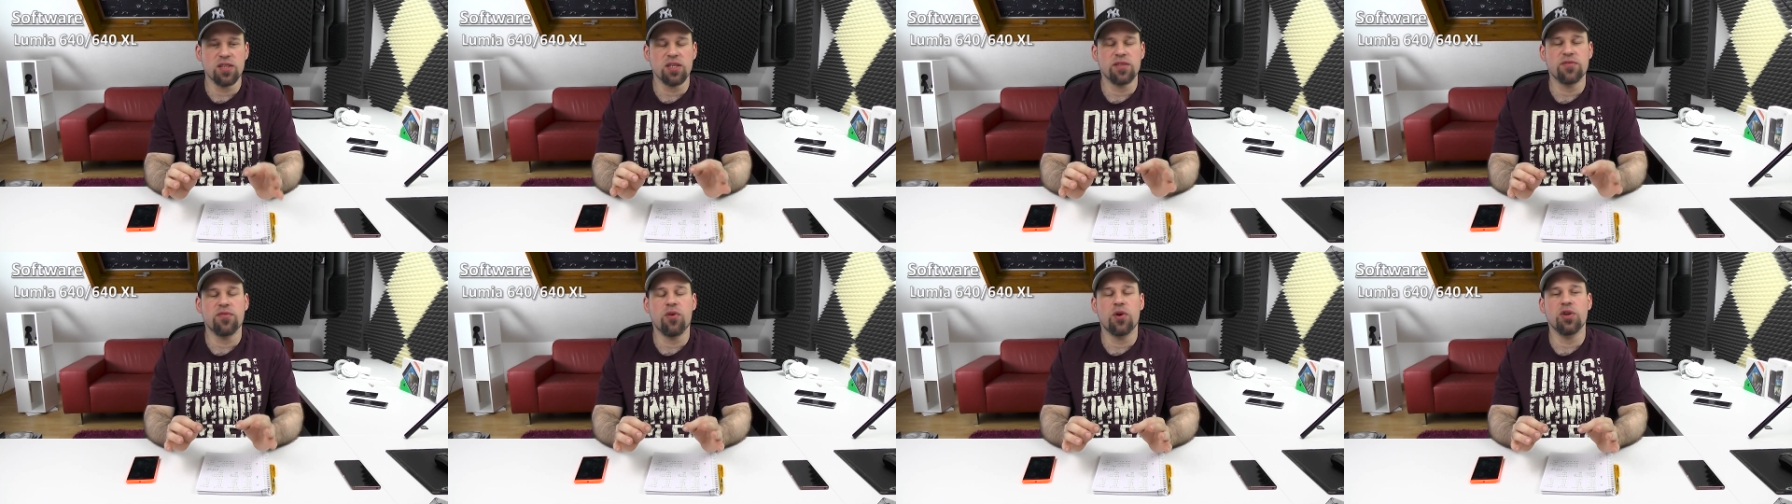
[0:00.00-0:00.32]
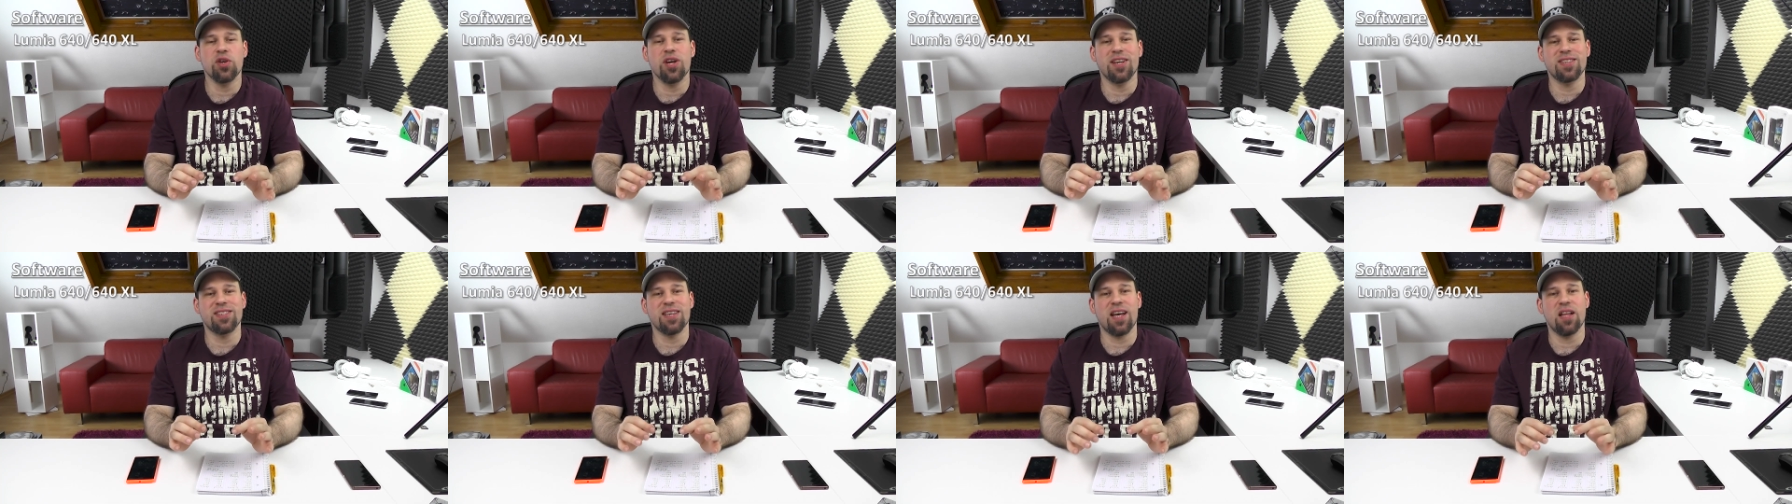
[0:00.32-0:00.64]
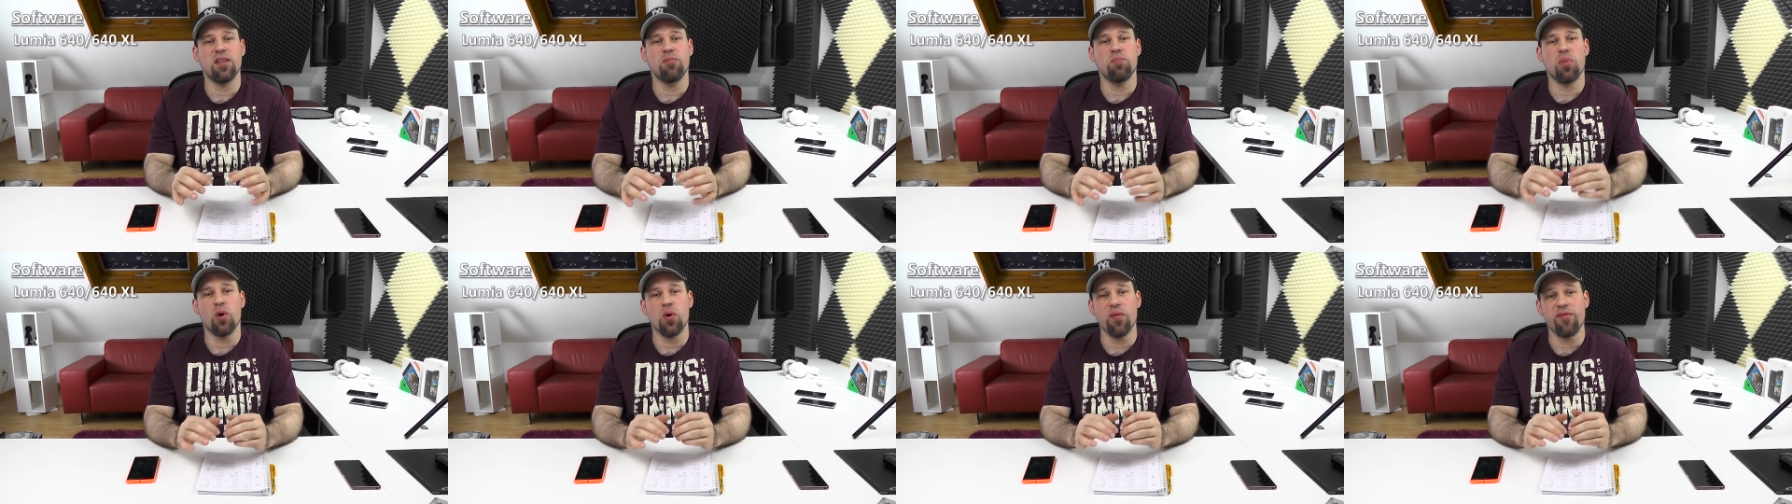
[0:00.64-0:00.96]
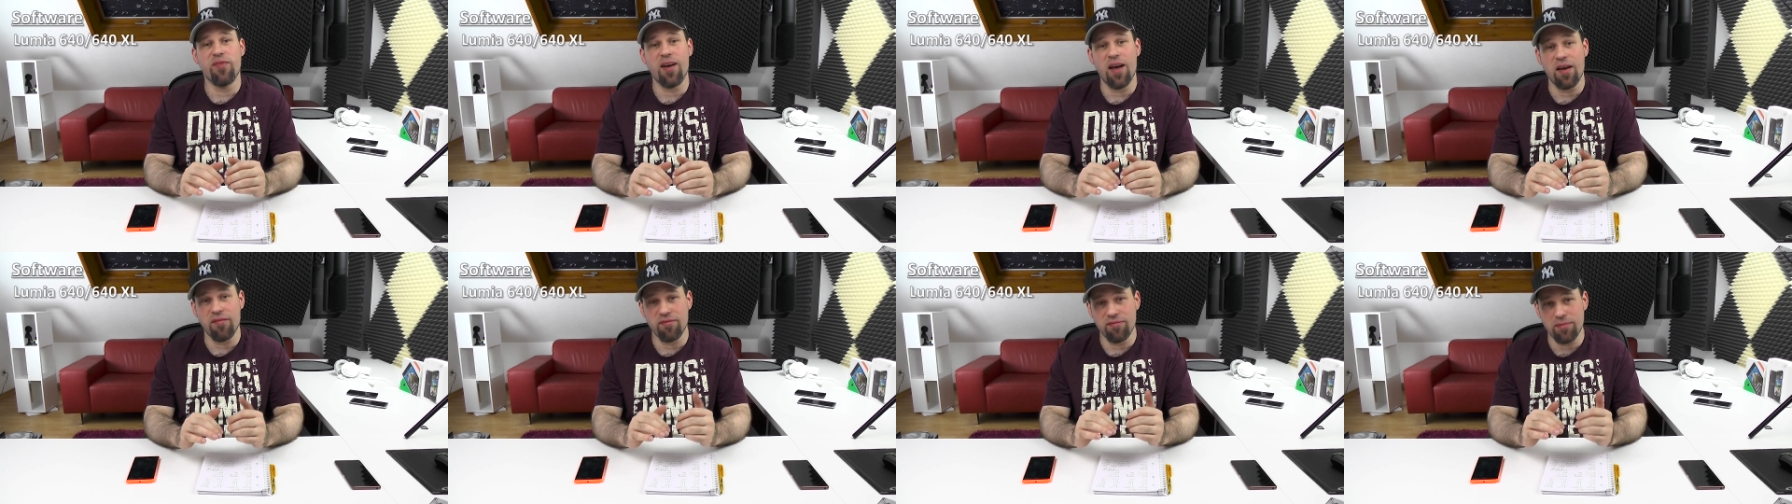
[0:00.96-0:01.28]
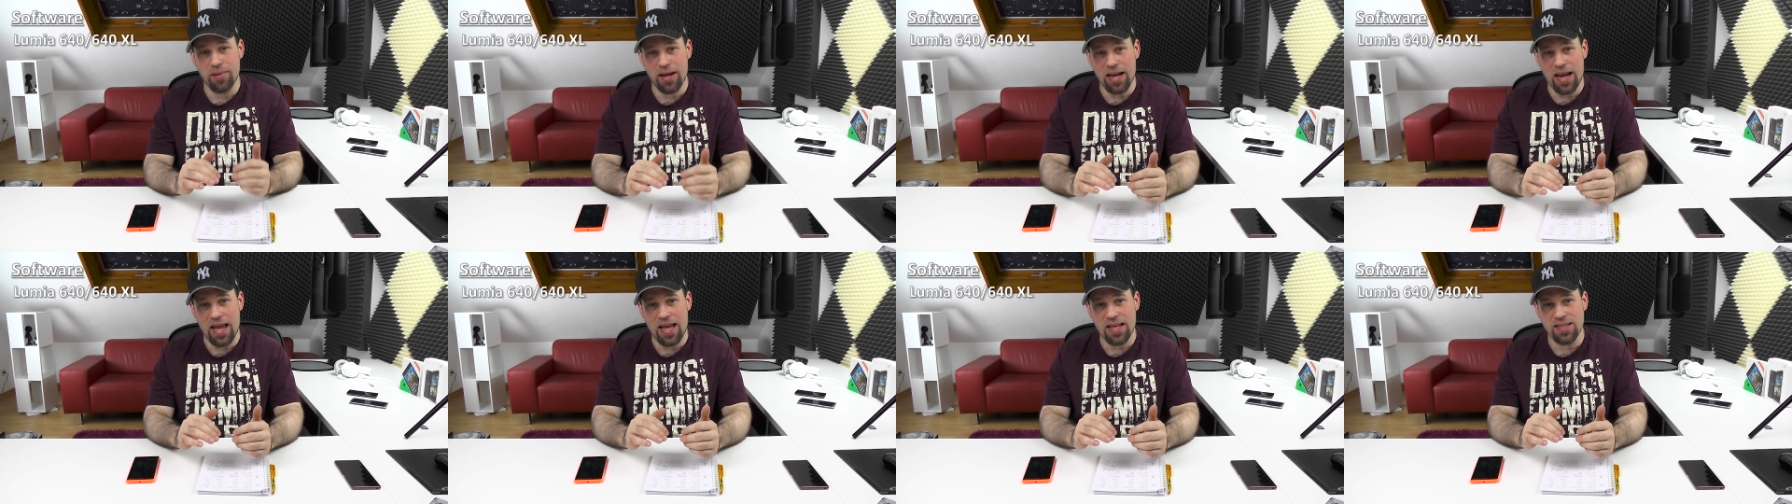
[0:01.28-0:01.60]
640 XL both
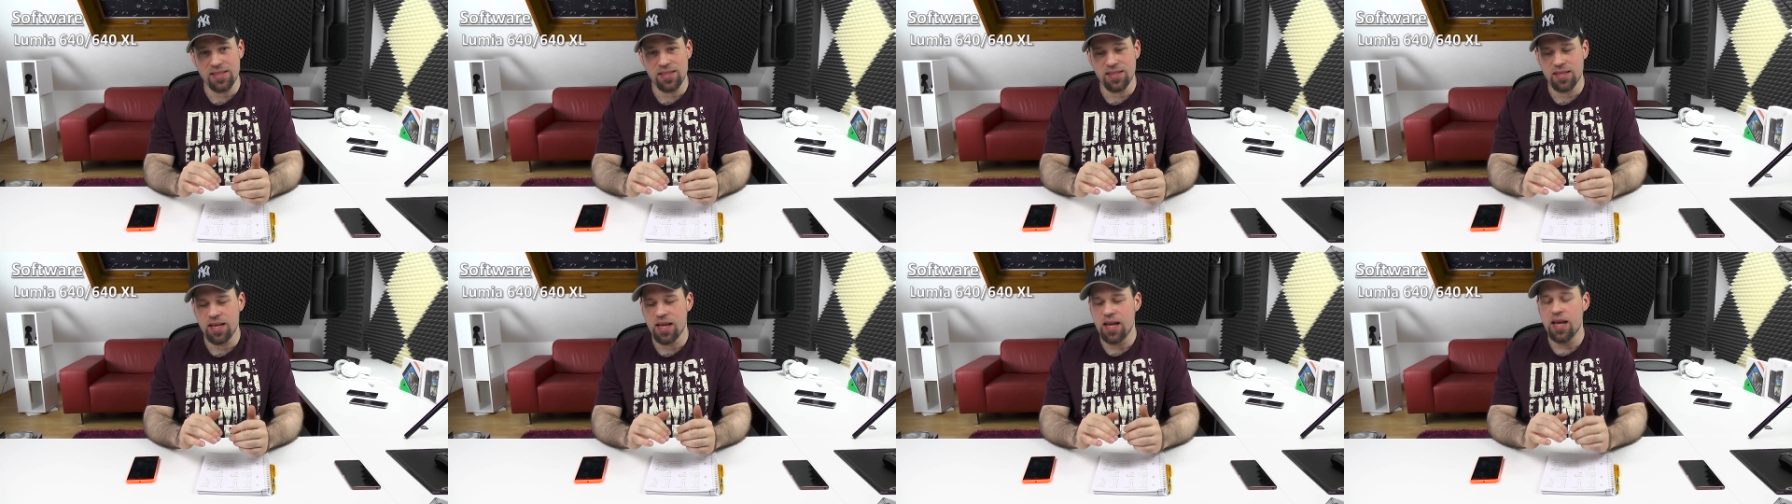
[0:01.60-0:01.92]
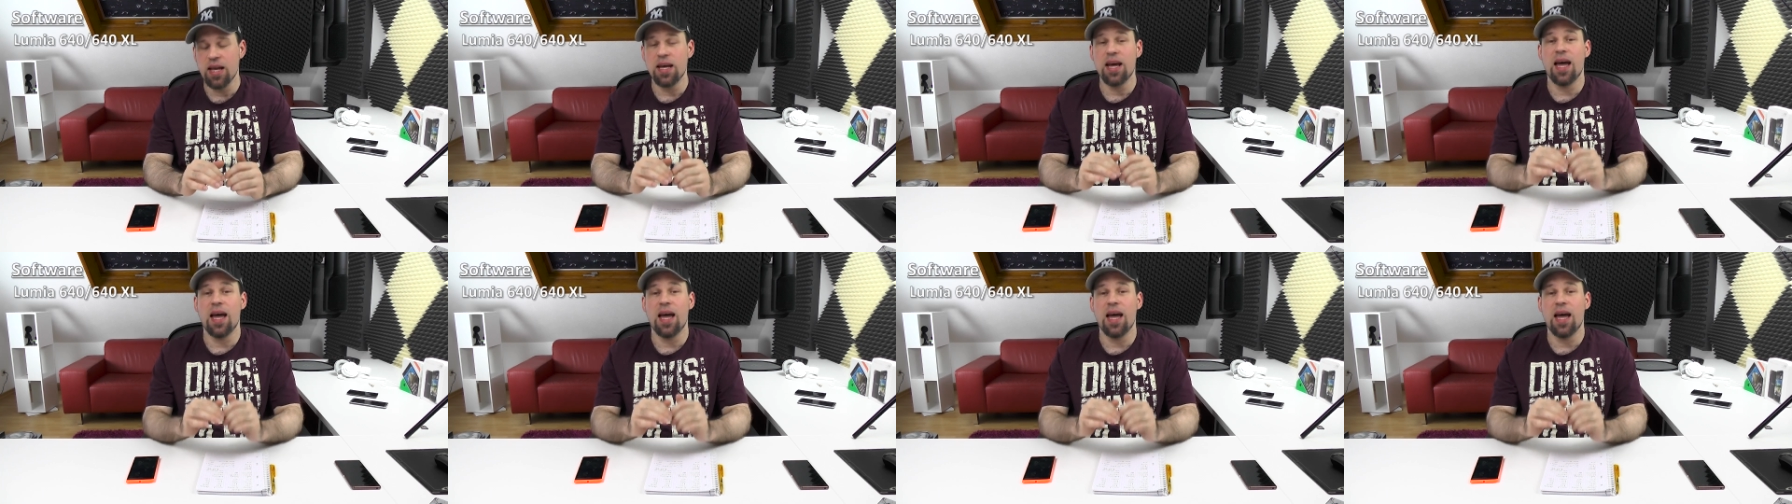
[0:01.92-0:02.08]
have glance,